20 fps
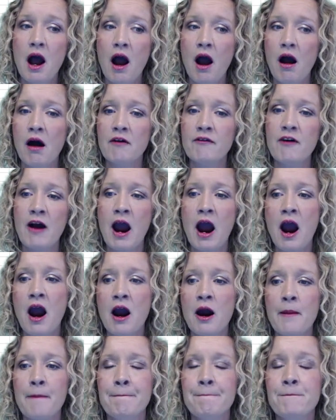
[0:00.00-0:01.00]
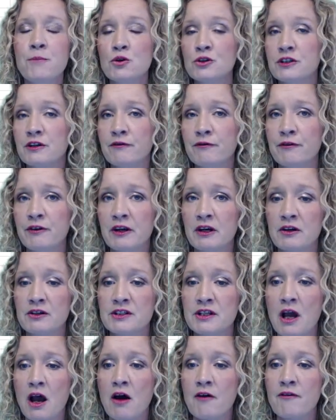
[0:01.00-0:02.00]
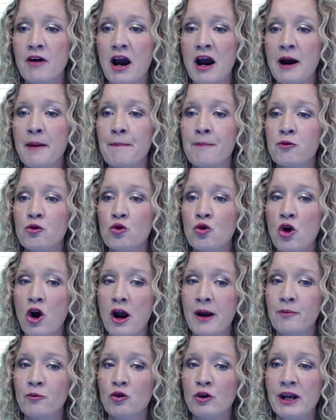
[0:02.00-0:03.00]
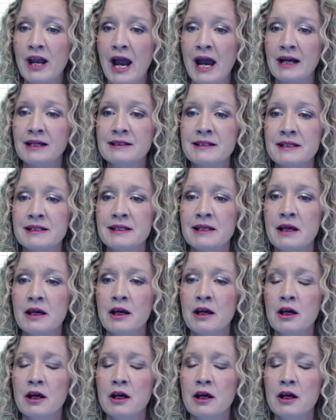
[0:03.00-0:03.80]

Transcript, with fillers: of our budget figures of our primary axis.